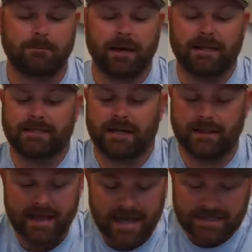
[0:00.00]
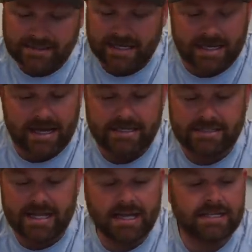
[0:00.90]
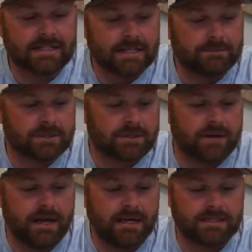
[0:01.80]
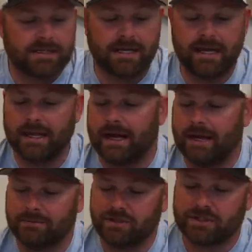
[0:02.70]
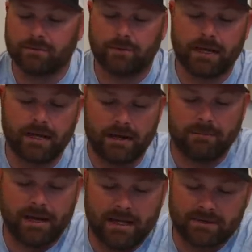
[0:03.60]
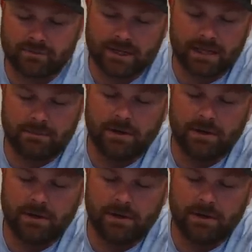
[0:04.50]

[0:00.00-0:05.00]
But uh, that is it, guys. That is lipless cranks. Again, I am just rigging up baits, rigging up